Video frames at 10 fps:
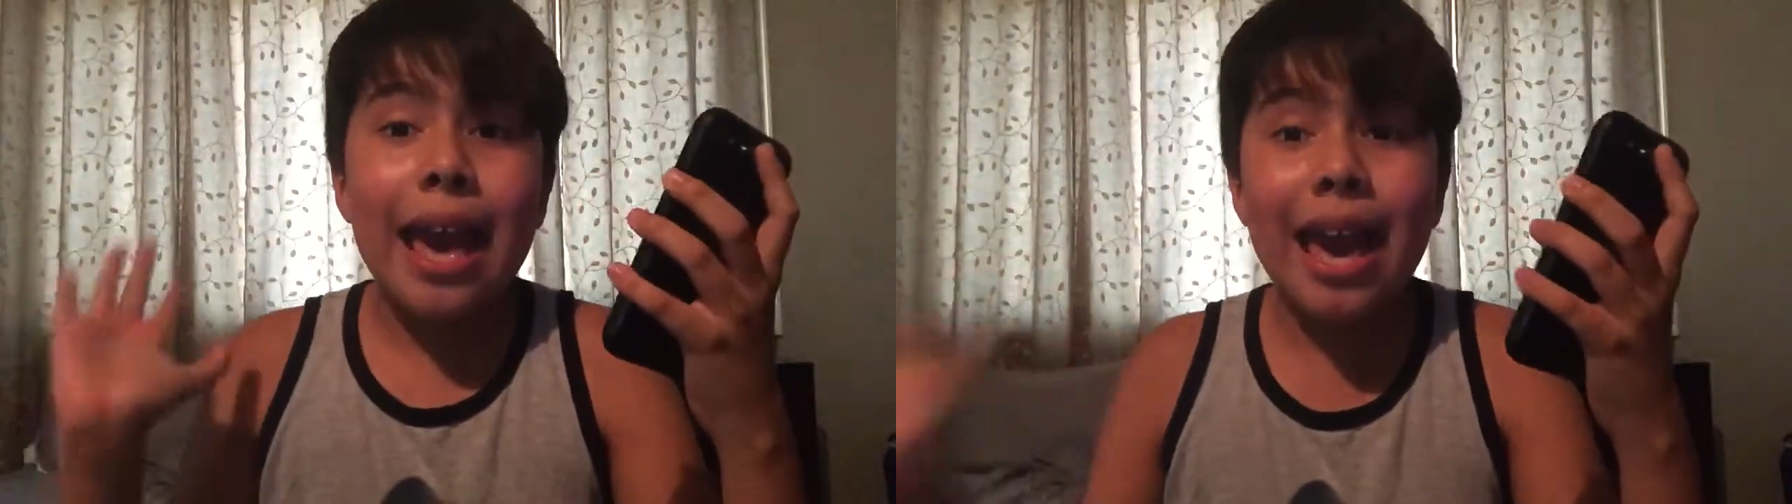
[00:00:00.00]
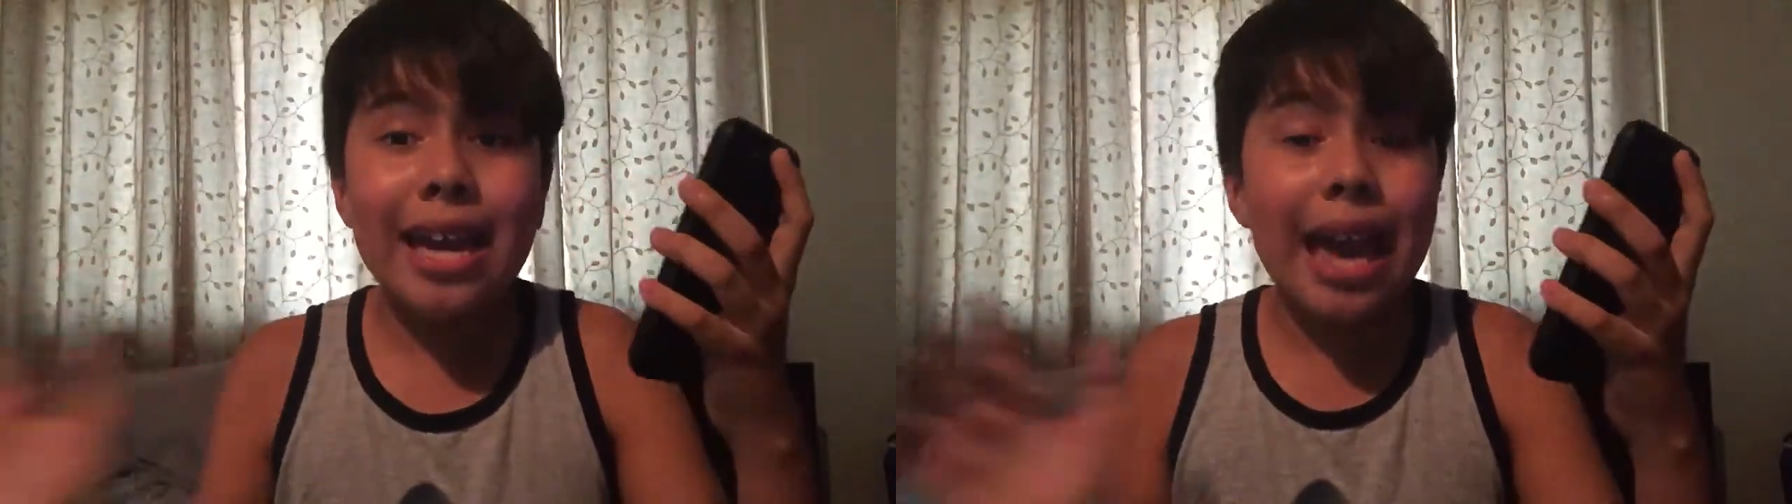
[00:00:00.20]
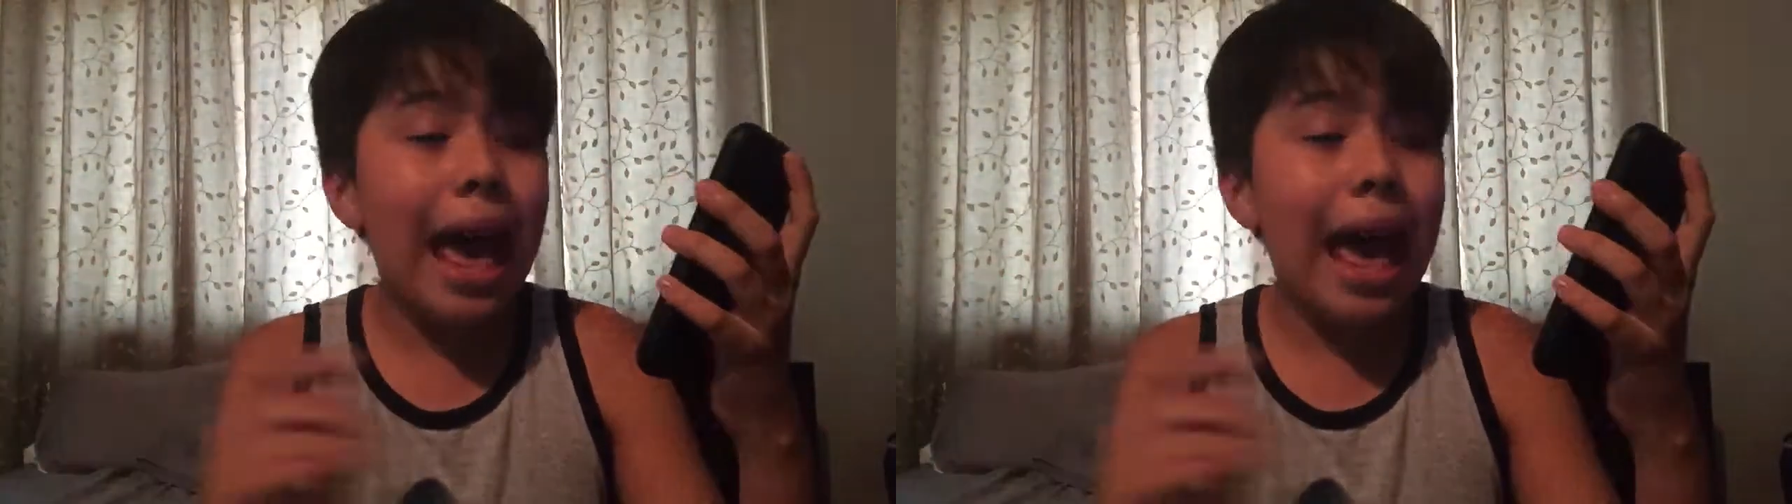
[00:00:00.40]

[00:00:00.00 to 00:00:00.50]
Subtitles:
a.m.